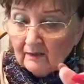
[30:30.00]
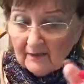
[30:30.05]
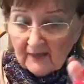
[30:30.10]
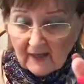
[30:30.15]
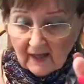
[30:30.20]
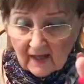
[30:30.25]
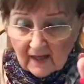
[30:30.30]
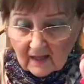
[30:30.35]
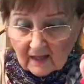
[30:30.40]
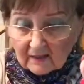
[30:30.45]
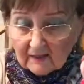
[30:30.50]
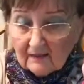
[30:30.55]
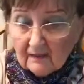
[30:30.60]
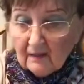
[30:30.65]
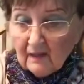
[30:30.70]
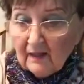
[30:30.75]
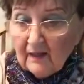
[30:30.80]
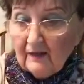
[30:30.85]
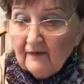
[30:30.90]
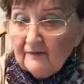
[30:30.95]

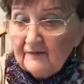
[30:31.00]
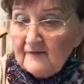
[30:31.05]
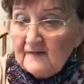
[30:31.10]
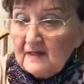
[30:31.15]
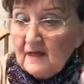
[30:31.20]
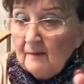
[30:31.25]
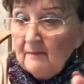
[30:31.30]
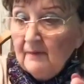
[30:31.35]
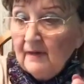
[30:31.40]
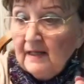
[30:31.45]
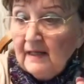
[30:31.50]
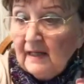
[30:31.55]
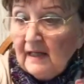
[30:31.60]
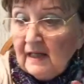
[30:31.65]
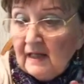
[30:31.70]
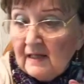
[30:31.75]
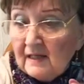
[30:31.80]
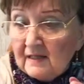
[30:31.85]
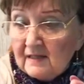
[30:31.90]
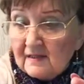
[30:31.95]
Then, if
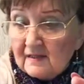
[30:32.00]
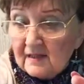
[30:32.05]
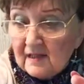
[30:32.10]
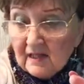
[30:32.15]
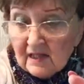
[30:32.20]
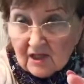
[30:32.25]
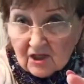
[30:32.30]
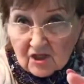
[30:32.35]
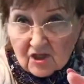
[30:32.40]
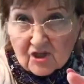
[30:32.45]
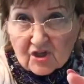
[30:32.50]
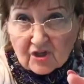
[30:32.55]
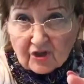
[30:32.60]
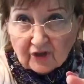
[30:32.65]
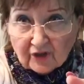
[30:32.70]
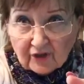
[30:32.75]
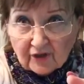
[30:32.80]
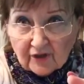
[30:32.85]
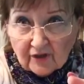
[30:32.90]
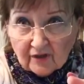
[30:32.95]
somebody is
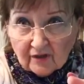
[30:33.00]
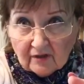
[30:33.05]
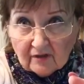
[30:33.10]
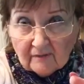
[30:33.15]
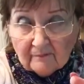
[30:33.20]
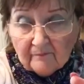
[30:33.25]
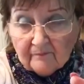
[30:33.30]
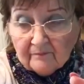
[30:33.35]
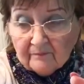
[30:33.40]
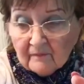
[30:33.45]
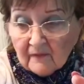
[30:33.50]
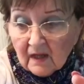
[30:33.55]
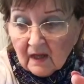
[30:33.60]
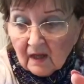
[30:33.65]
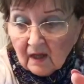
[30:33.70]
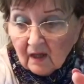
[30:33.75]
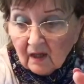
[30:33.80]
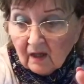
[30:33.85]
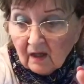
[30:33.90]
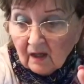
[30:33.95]
injured,
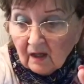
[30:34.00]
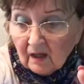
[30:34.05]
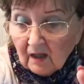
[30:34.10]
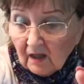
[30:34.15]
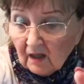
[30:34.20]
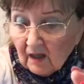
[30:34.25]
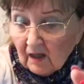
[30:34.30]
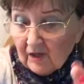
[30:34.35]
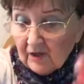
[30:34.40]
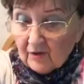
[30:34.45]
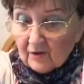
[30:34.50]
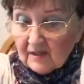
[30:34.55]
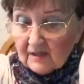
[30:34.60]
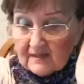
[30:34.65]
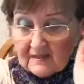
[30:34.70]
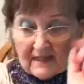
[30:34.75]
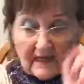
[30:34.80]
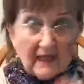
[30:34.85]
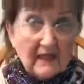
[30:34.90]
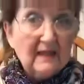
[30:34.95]
you
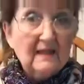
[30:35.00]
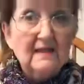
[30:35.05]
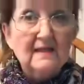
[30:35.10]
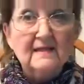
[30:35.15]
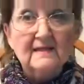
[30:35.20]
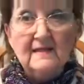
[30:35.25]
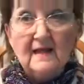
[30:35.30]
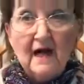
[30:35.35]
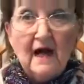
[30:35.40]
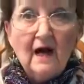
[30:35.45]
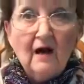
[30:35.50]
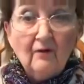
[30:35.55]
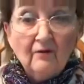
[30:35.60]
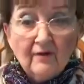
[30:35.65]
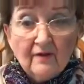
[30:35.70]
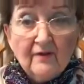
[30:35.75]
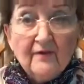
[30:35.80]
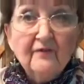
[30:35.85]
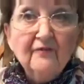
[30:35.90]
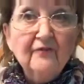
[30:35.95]
can take these
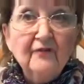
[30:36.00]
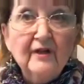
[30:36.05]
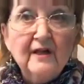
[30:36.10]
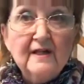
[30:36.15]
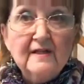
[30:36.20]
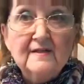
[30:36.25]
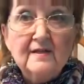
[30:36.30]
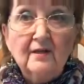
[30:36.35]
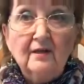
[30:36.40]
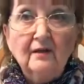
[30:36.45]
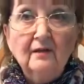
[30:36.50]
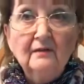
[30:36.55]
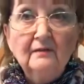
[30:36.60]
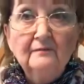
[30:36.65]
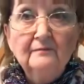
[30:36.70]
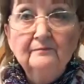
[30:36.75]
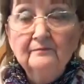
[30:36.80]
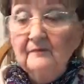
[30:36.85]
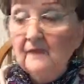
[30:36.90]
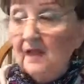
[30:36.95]
out of the freezer,